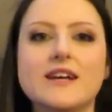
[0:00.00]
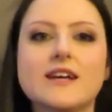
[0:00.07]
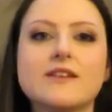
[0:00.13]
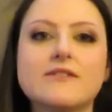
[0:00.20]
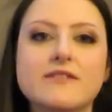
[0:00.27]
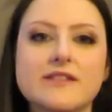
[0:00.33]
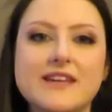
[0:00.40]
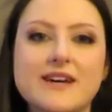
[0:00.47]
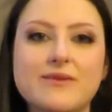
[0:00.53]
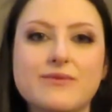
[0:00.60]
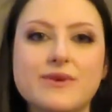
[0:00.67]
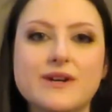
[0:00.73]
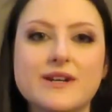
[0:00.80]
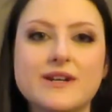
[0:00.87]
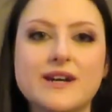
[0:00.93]
so that
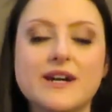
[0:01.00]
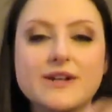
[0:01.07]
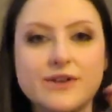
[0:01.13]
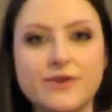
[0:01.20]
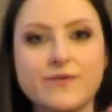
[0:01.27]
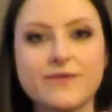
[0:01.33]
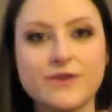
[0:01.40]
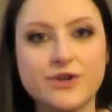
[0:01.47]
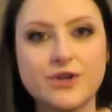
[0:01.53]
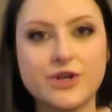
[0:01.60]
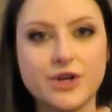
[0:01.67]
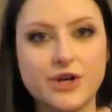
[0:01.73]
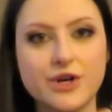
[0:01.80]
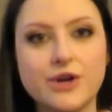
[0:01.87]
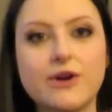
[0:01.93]
way I know for
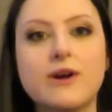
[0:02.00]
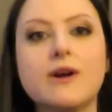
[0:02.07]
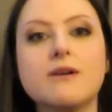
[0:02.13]
sure